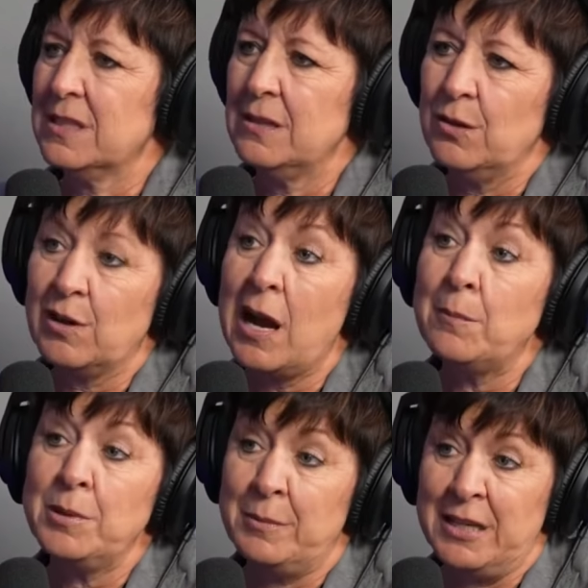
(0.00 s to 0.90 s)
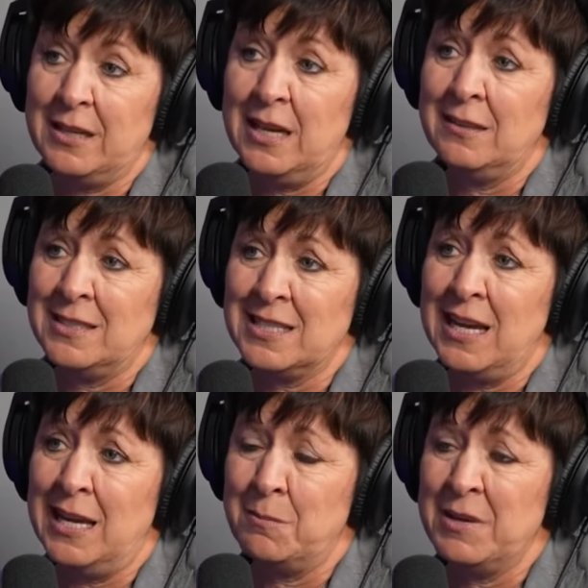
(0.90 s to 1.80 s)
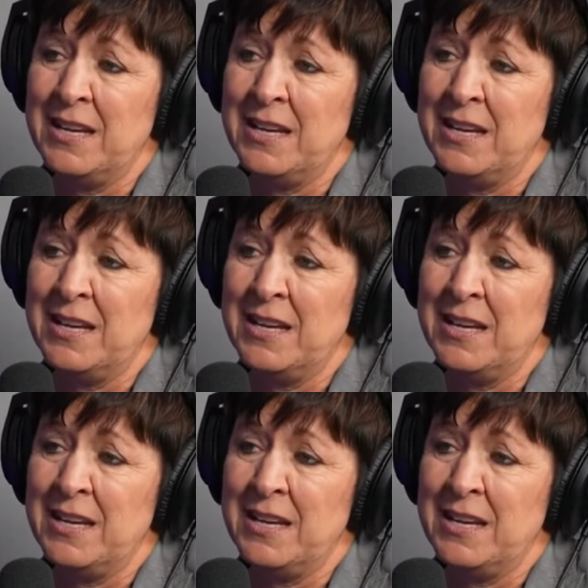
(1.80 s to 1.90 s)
you know, complement Caitlin's game.